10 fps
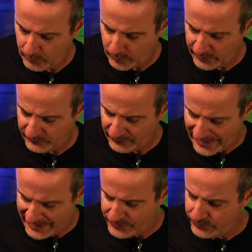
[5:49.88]
was
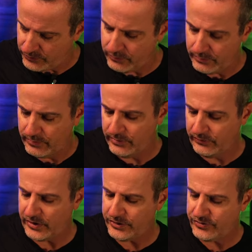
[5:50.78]
I do
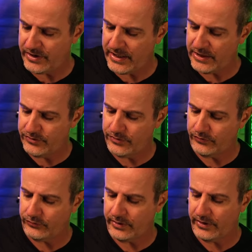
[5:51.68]
touch the edge of the
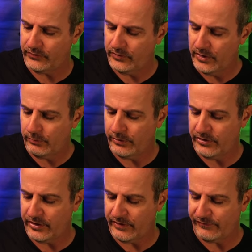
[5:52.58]
strings
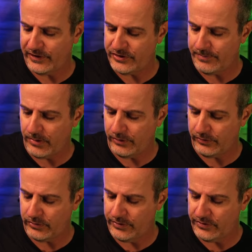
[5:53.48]
with the fleshy part
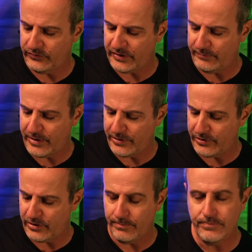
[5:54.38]
on the side of my
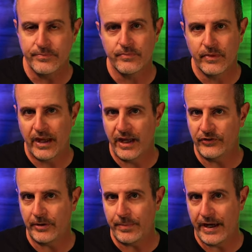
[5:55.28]
thumb
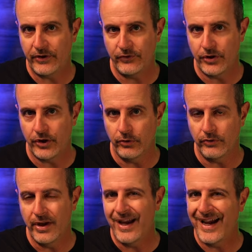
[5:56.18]
as I pass the
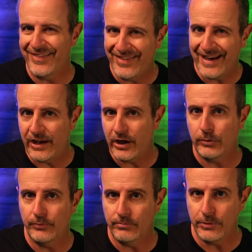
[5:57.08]
note, and that
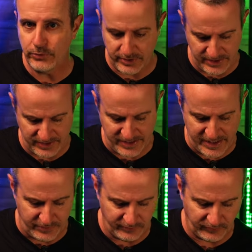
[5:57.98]
helps mute things
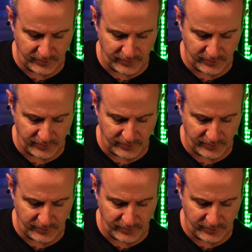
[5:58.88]
out.